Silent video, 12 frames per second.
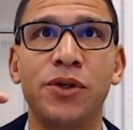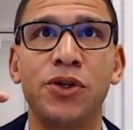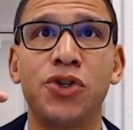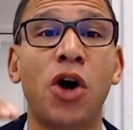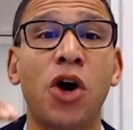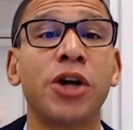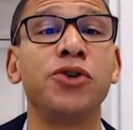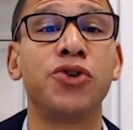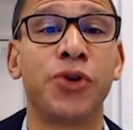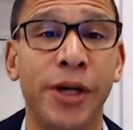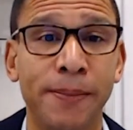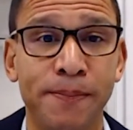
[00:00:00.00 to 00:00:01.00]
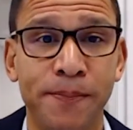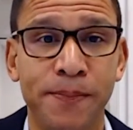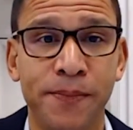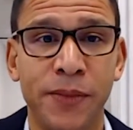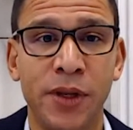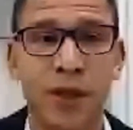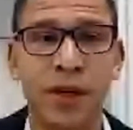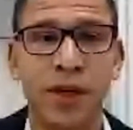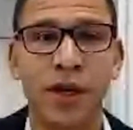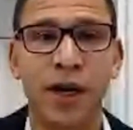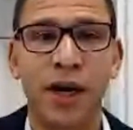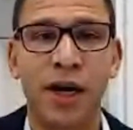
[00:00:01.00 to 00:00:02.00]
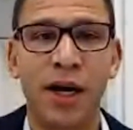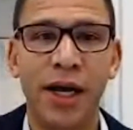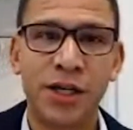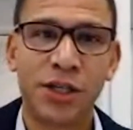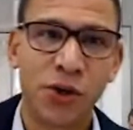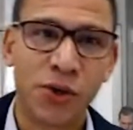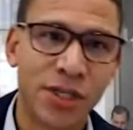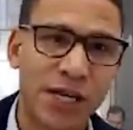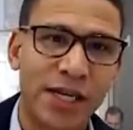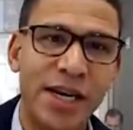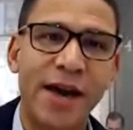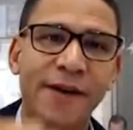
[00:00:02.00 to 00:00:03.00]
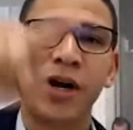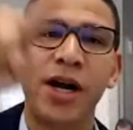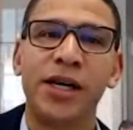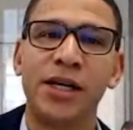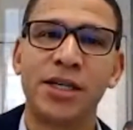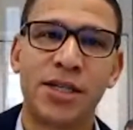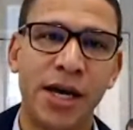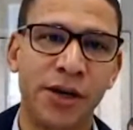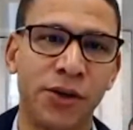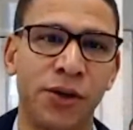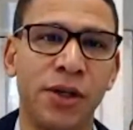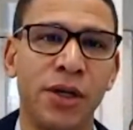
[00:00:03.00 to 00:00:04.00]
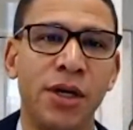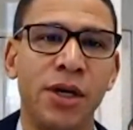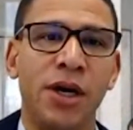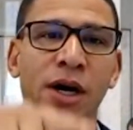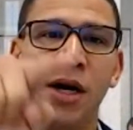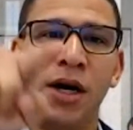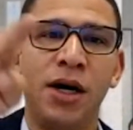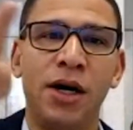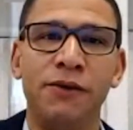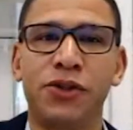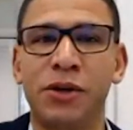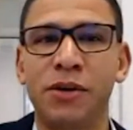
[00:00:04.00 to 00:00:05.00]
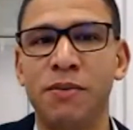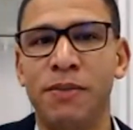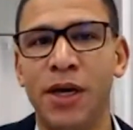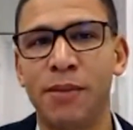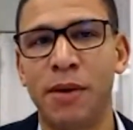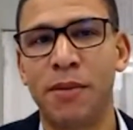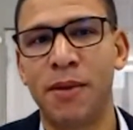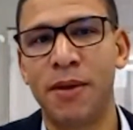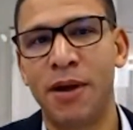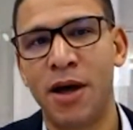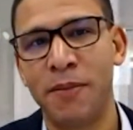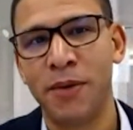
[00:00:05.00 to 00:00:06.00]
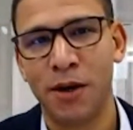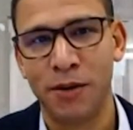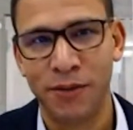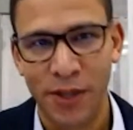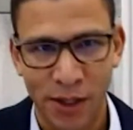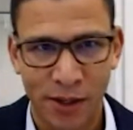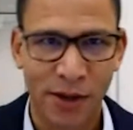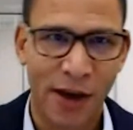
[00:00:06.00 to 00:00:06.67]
you start a new dream. And so it's this like never ending cycle of dreaming big, blah, blah, blah. Then you